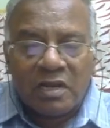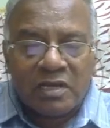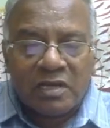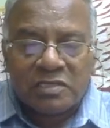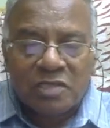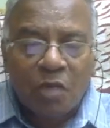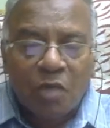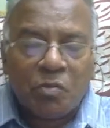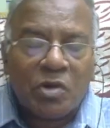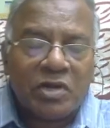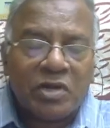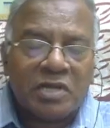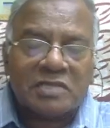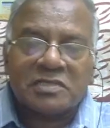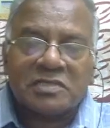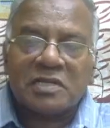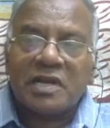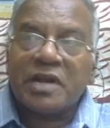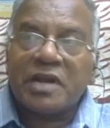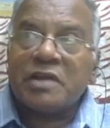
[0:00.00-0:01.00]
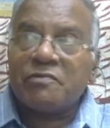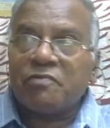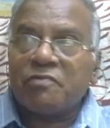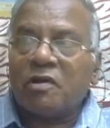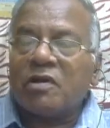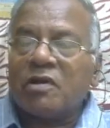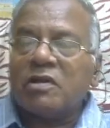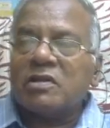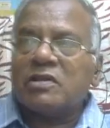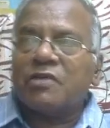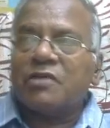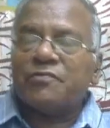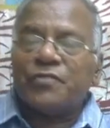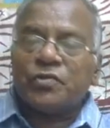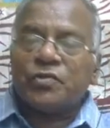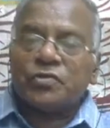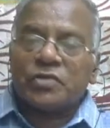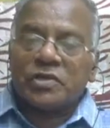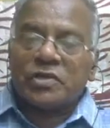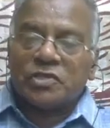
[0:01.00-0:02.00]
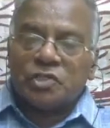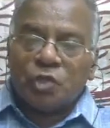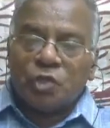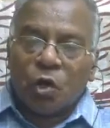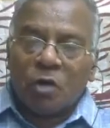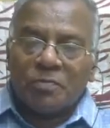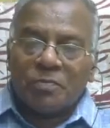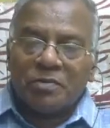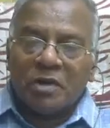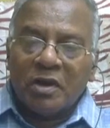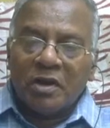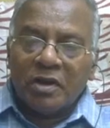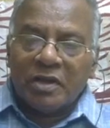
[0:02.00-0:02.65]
someone is ready for the future job